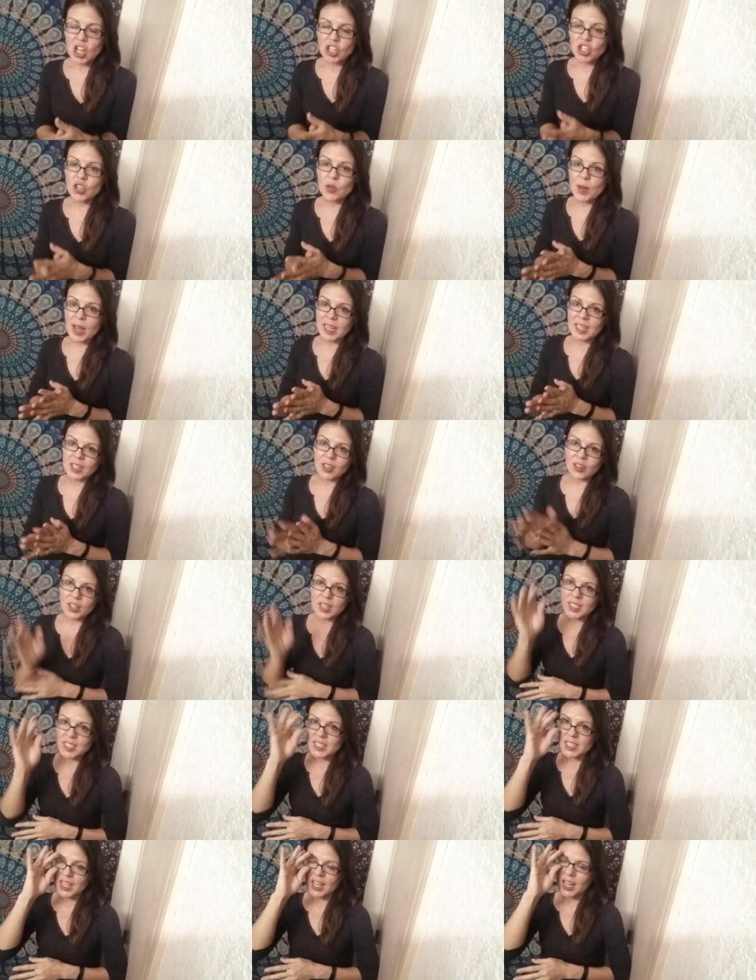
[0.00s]
You might
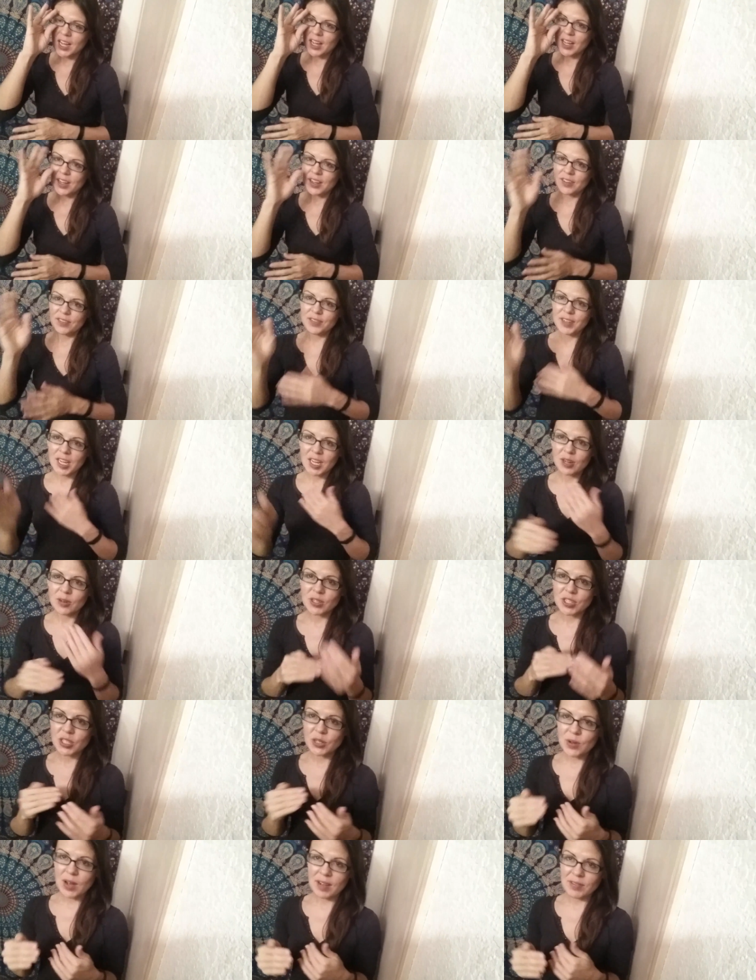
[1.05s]
notice a video or
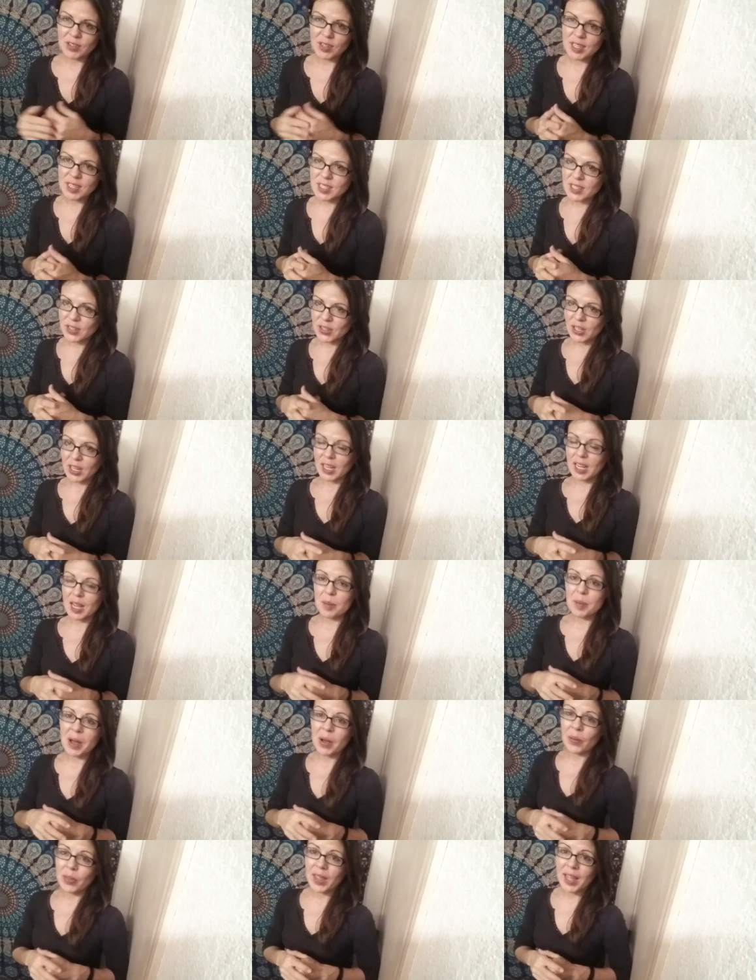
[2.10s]
two after this that are going to come
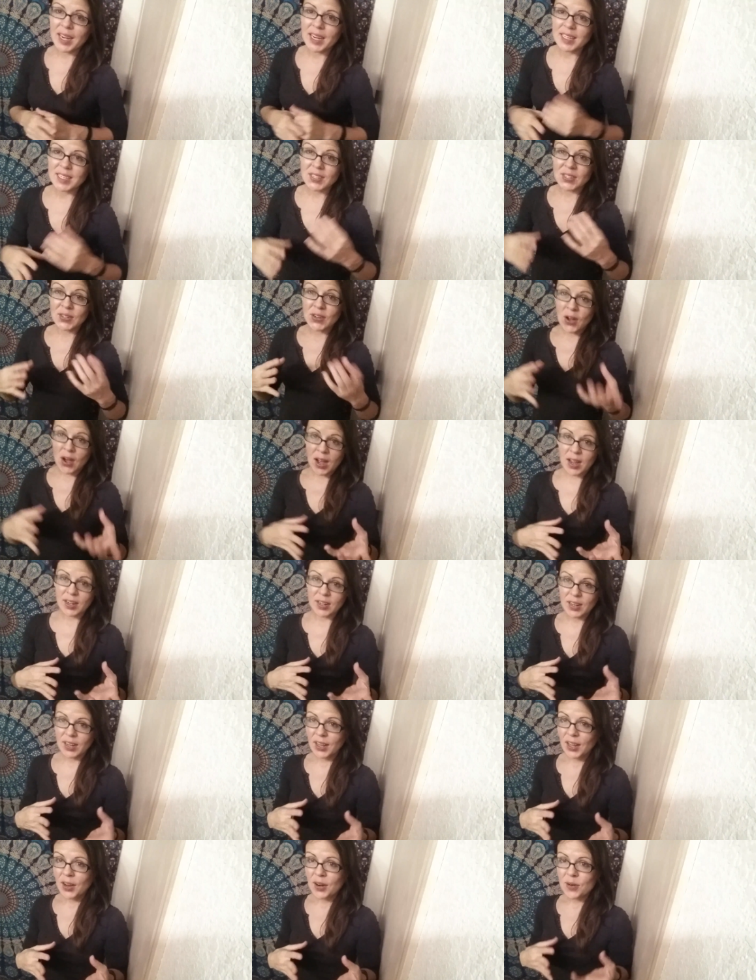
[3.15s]
out that is not
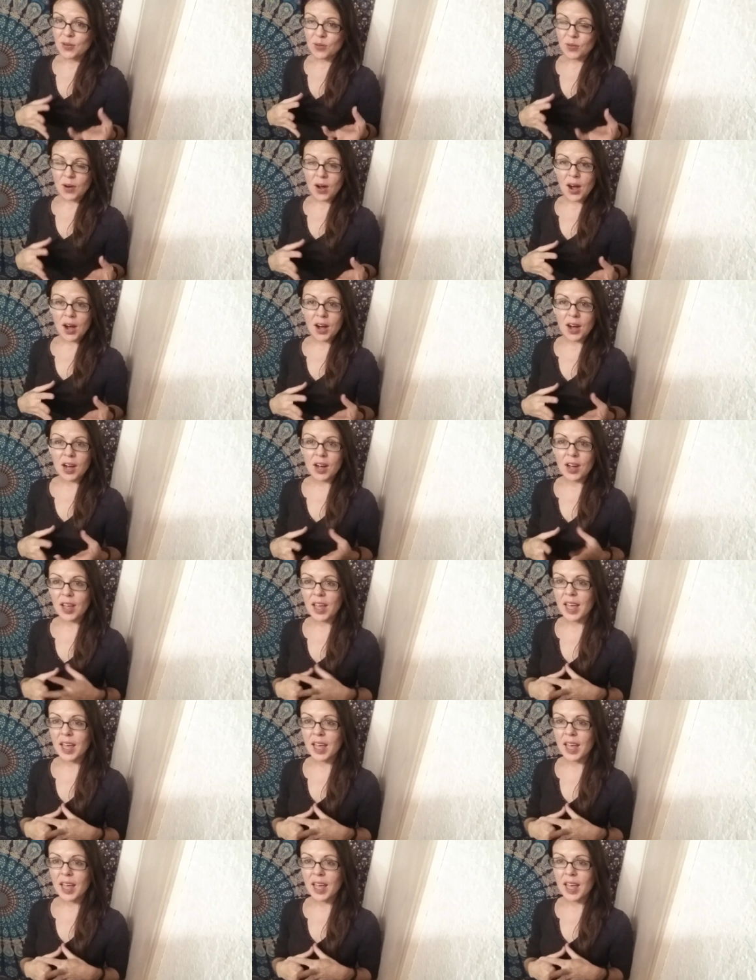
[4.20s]
raw.